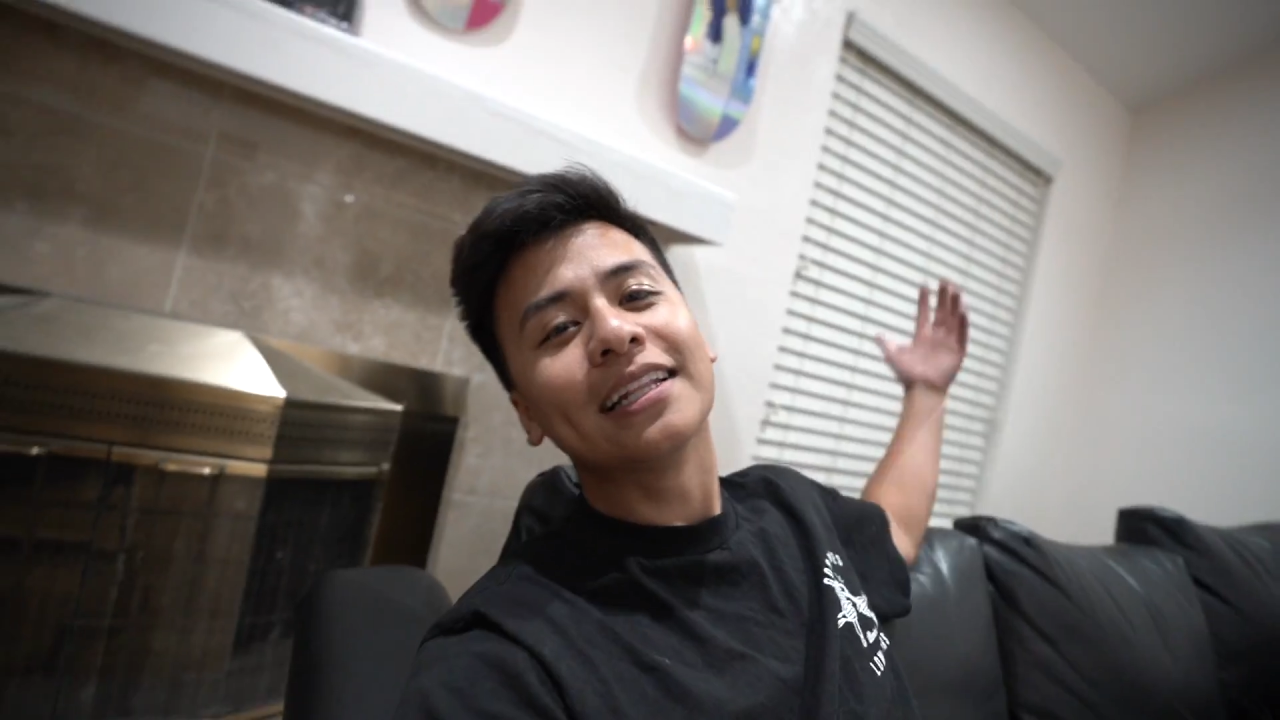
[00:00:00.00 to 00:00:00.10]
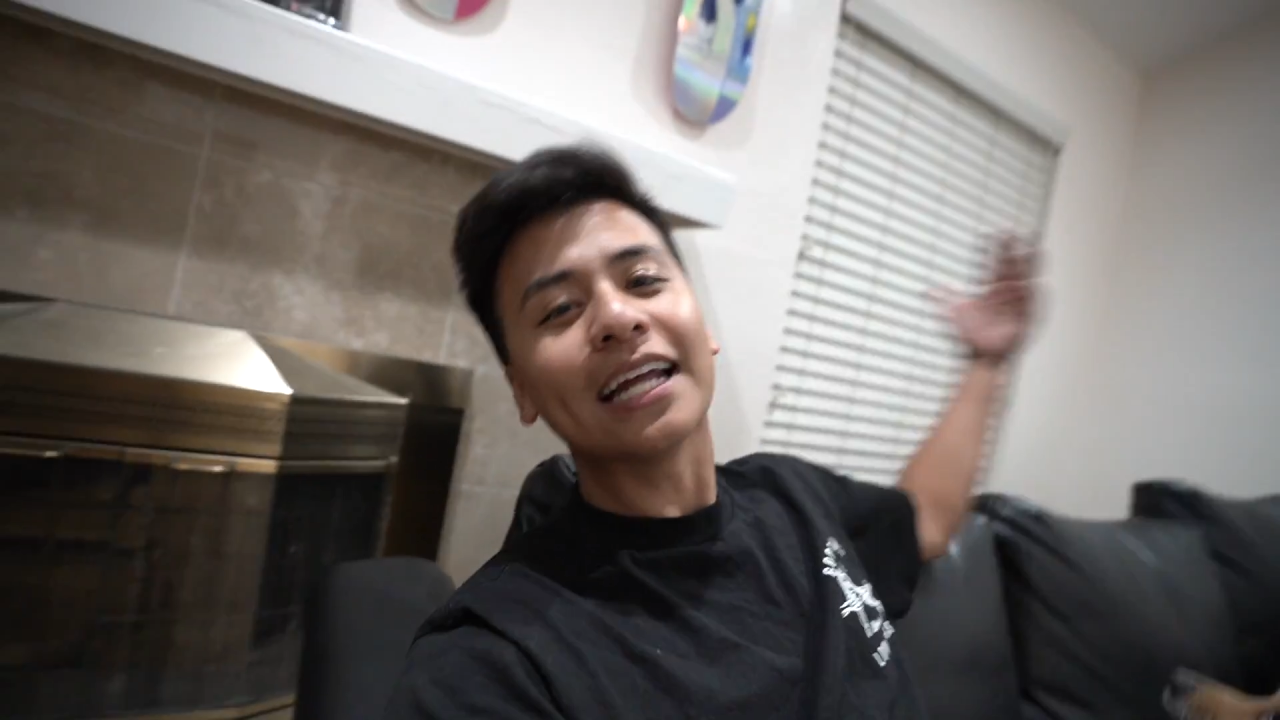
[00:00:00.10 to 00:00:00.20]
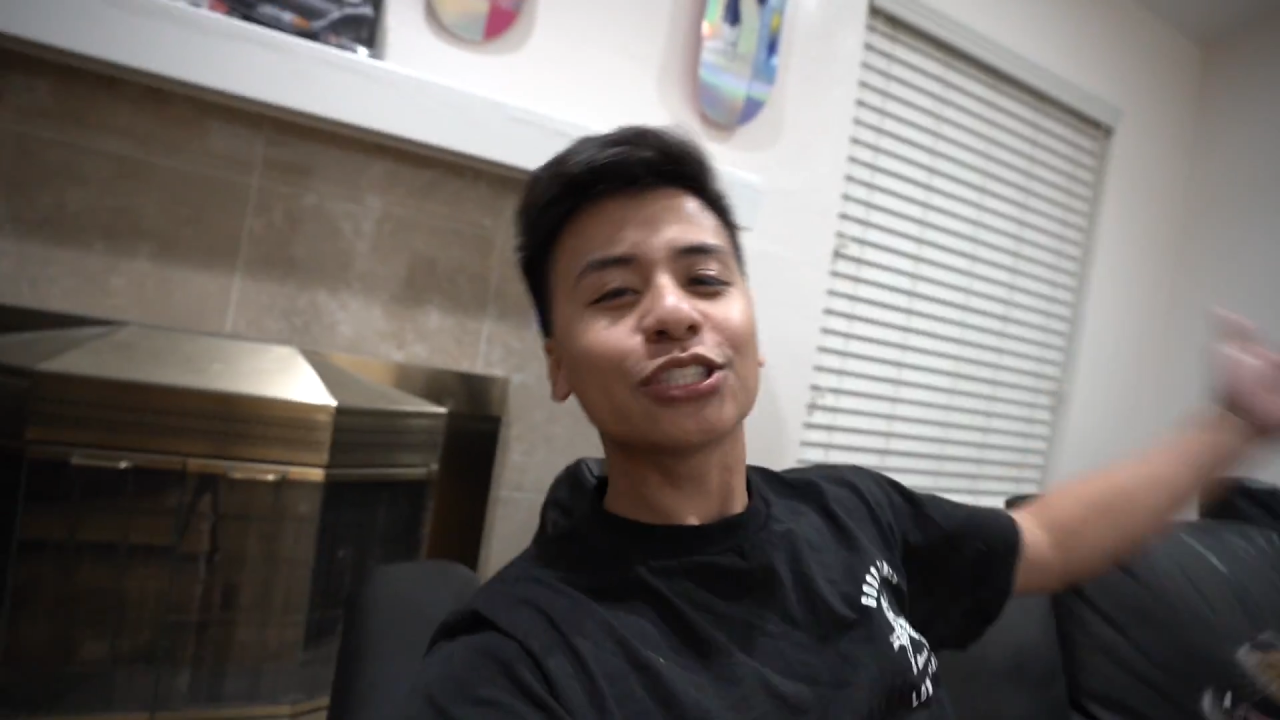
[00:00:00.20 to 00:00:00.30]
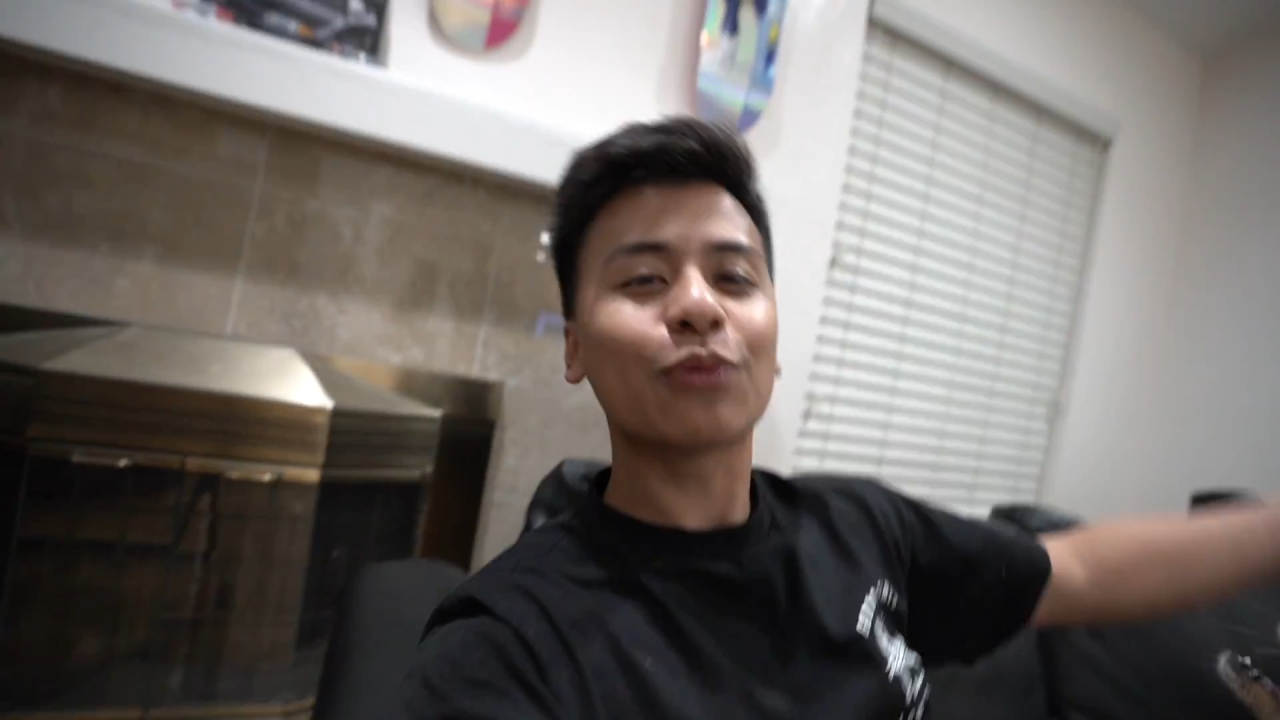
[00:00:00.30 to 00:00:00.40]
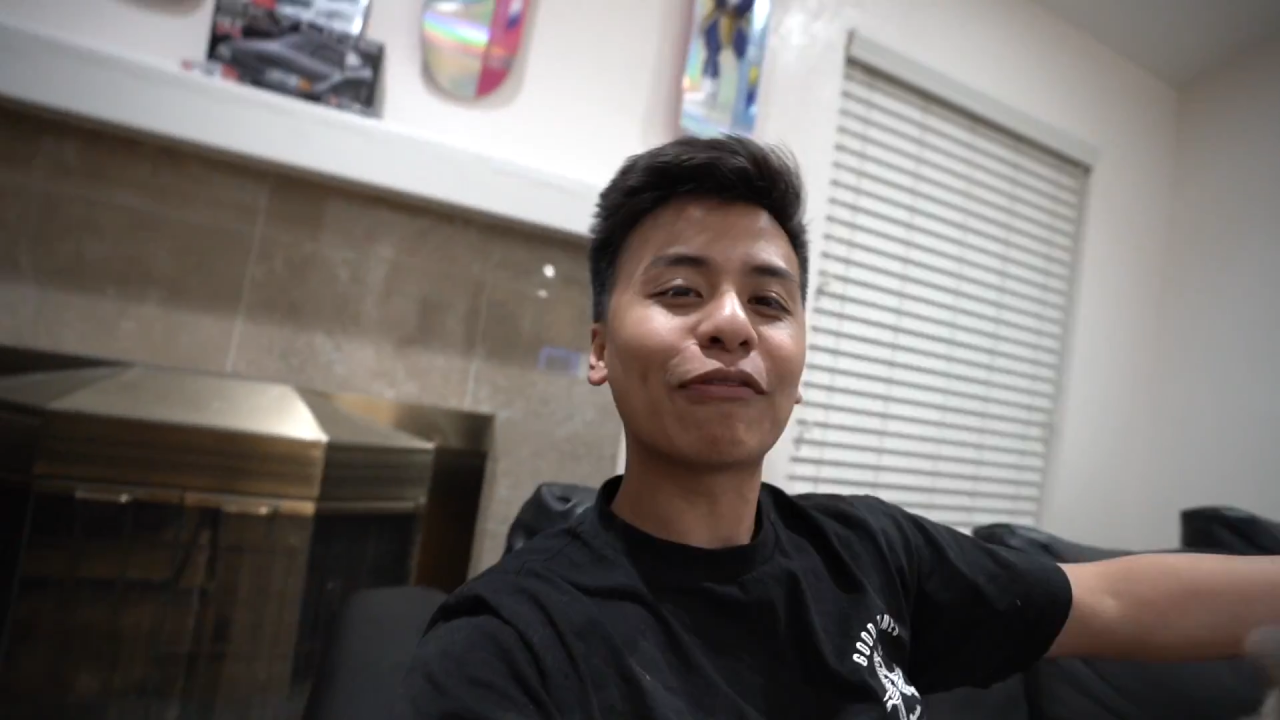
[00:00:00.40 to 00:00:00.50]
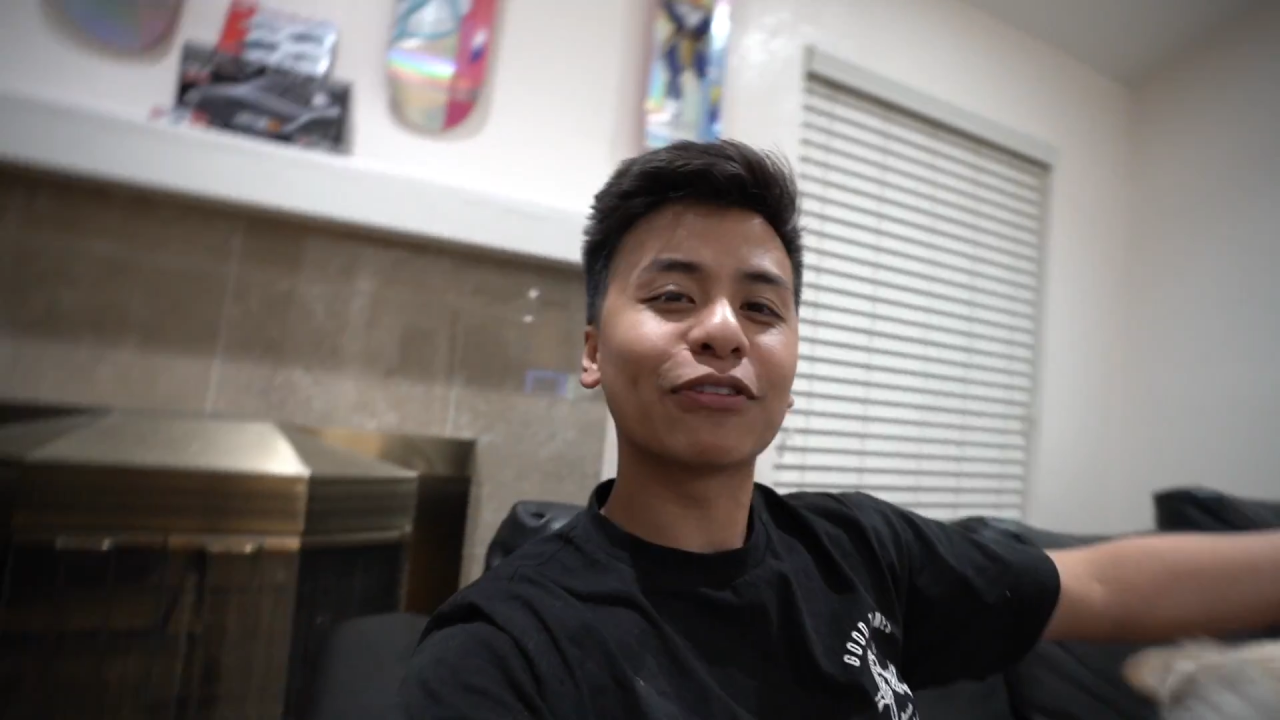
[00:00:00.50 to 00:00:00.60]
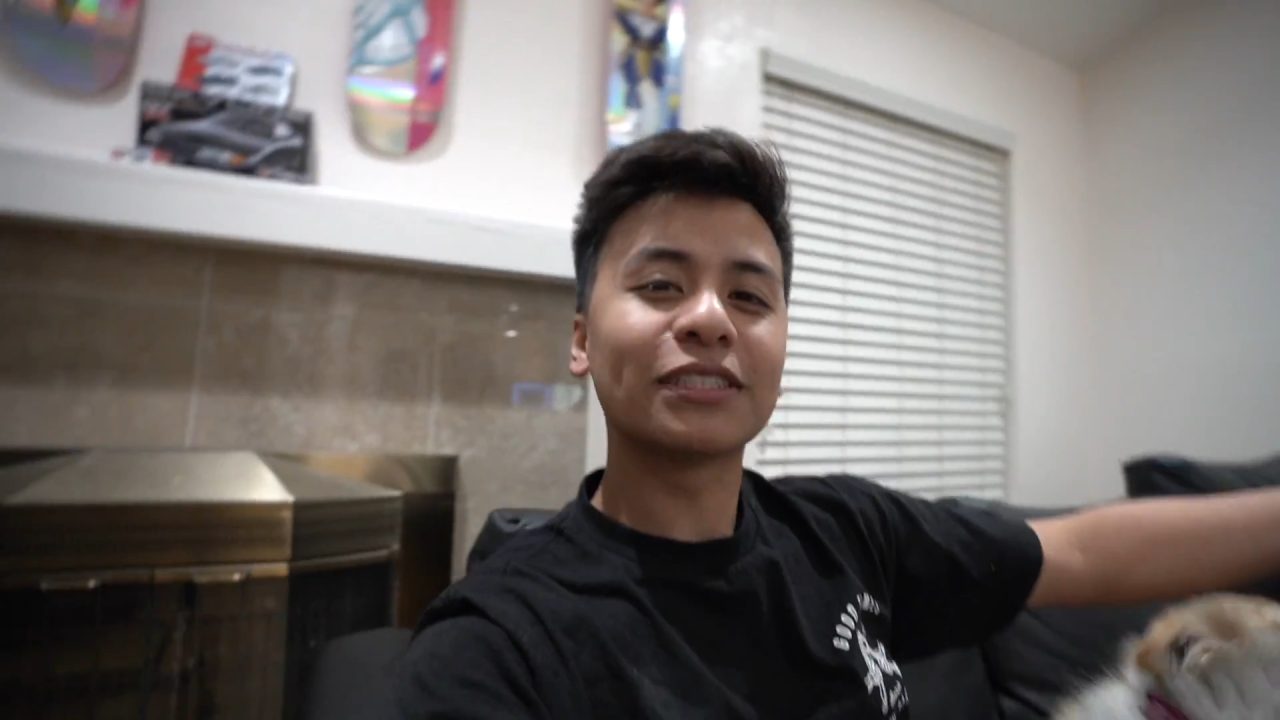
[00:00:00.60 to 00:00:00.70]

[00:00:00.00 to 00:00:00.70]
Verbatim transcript: That is a wrap for